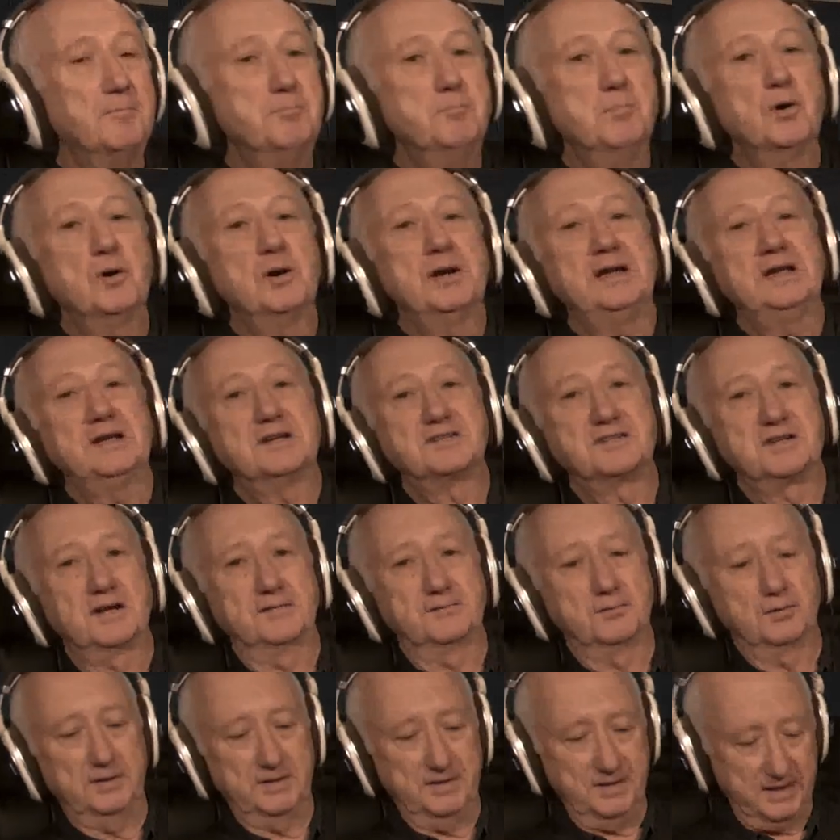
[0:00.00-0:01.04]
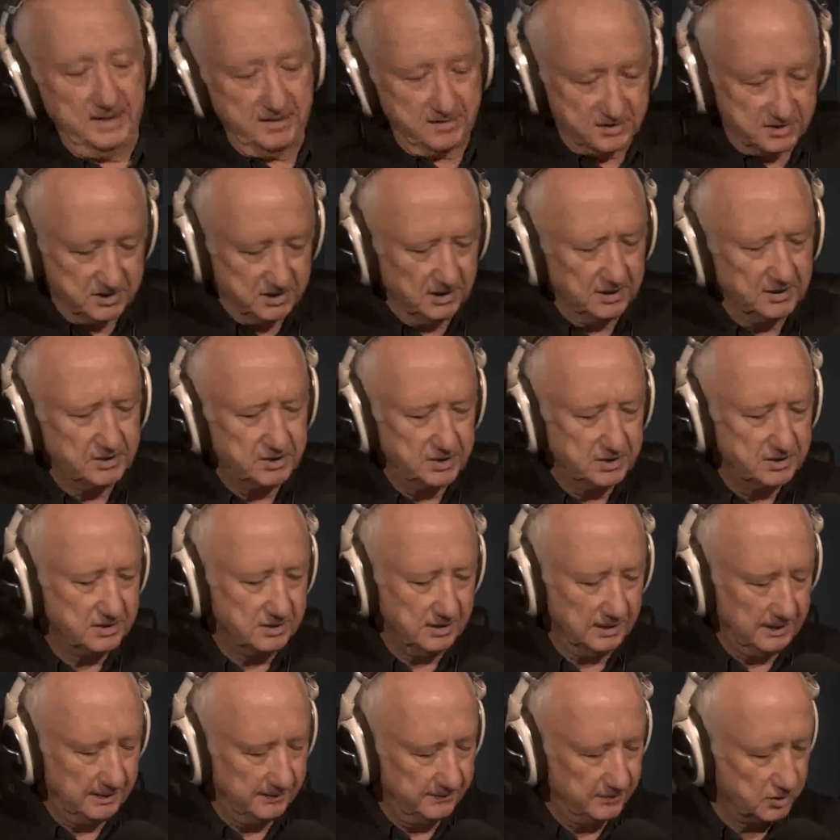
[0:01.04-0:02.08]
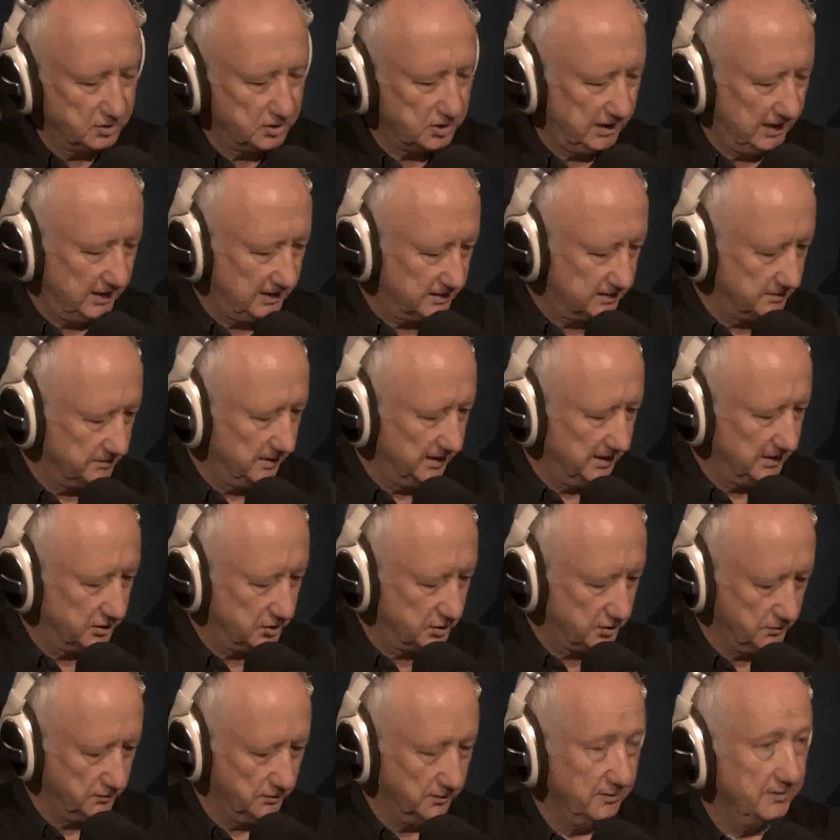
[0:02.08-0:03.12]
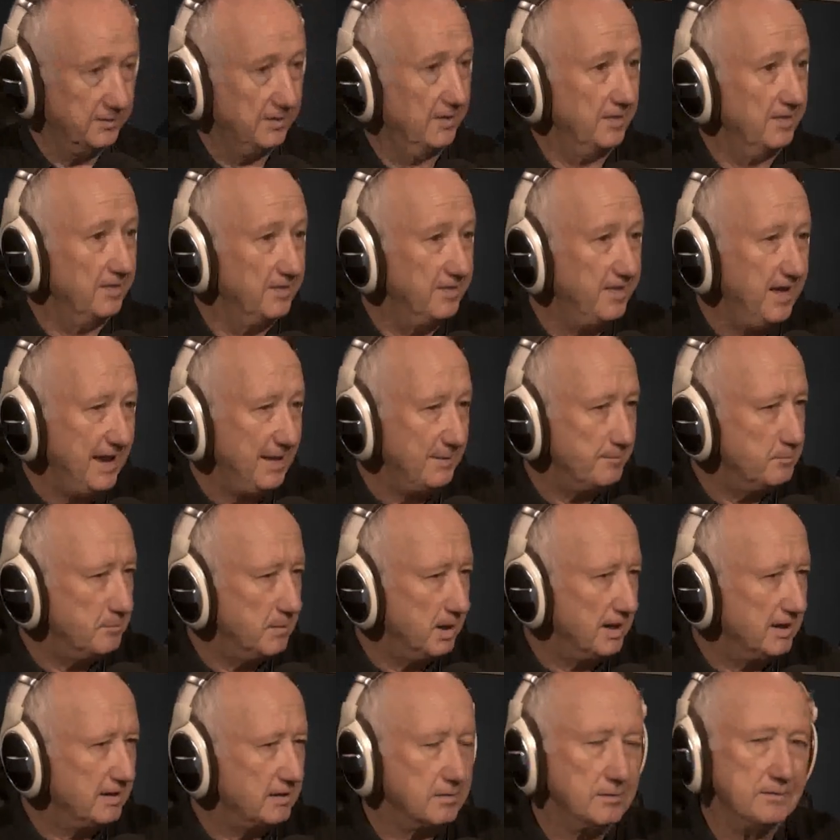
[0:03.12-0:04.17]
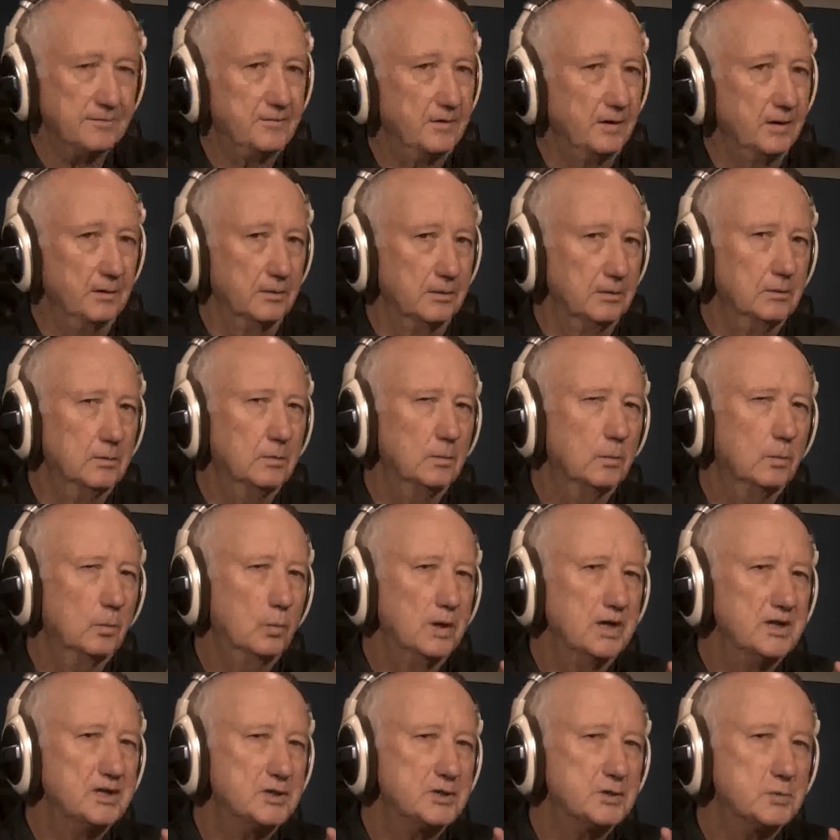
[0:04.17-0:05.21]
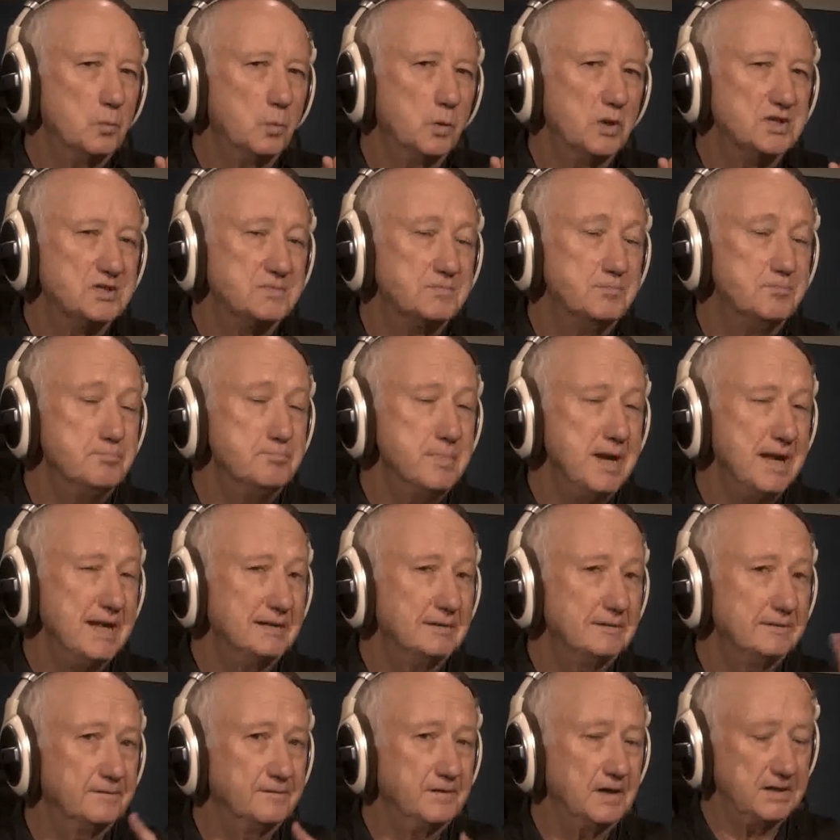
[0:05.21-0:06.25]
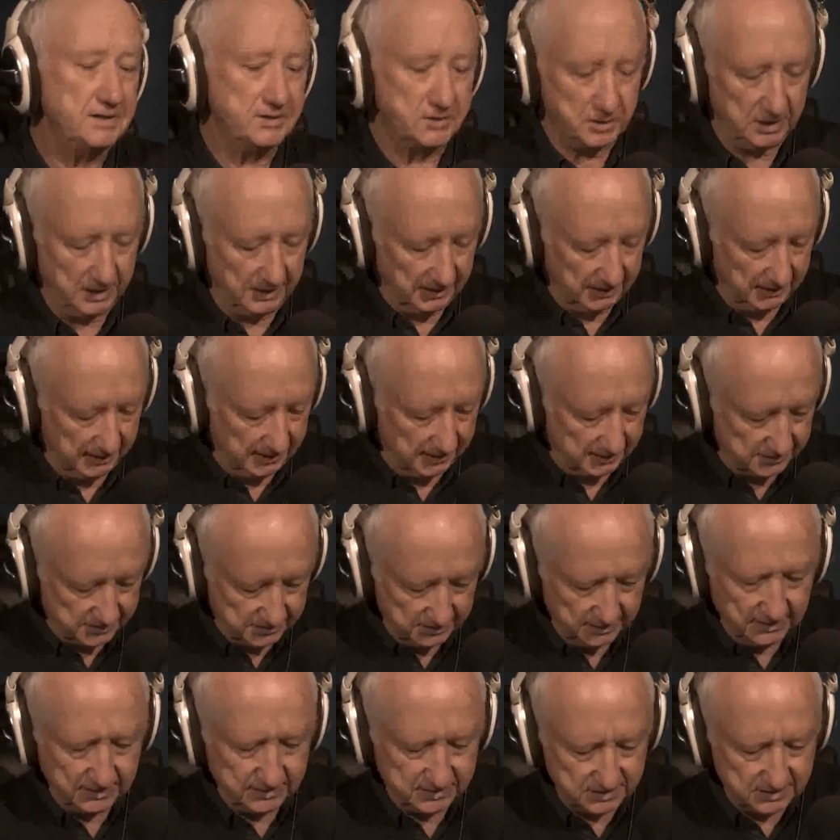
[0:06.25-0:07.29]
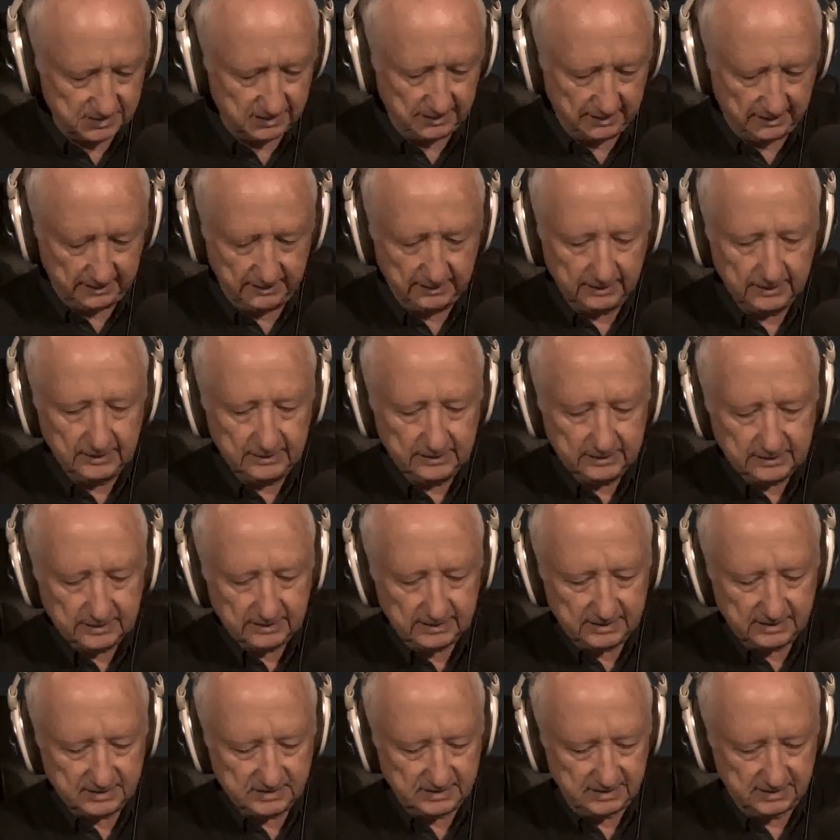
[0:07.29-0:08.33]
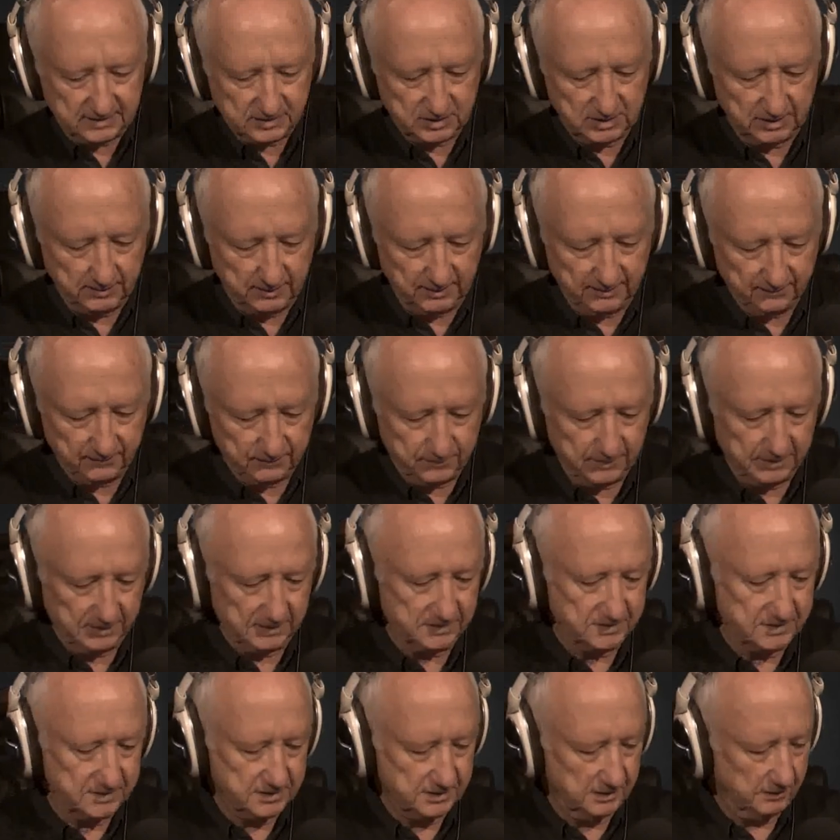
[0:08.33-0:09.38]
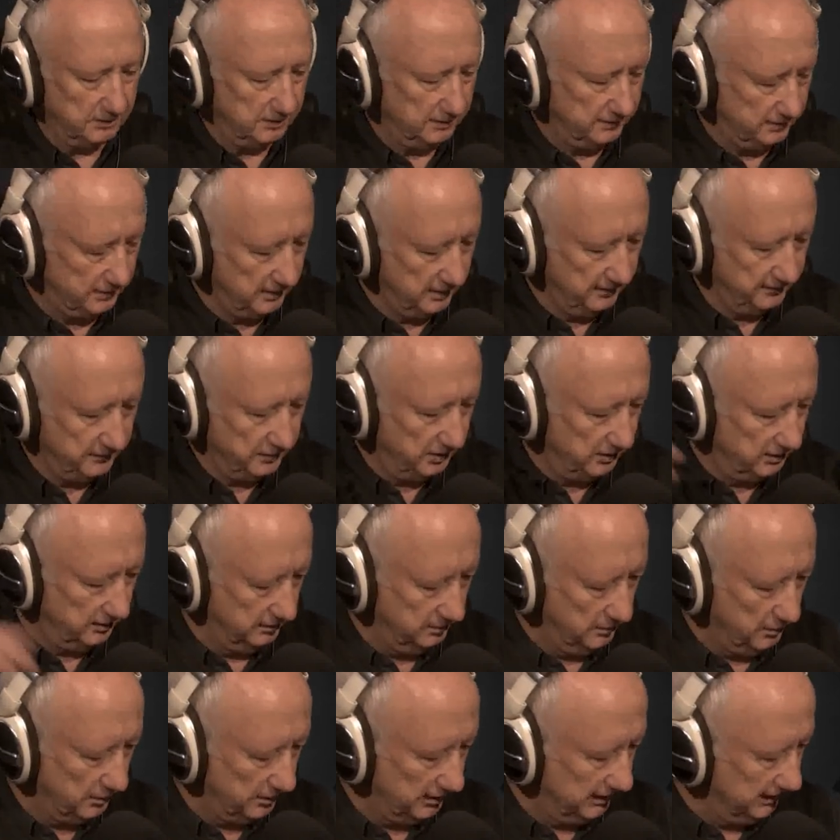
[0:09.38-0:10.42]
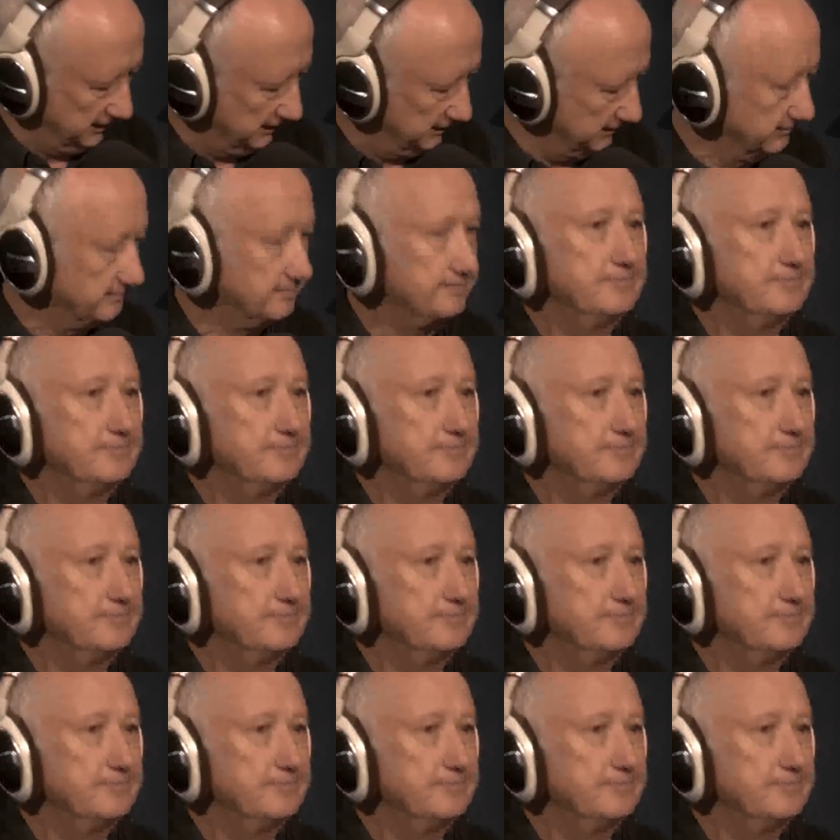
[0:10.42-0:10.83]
Marina's over on the other side. She's going to have a chat to make sure that that microphone, which was malfunctioning yesterday, is actually being fixed. So over to you, Marina.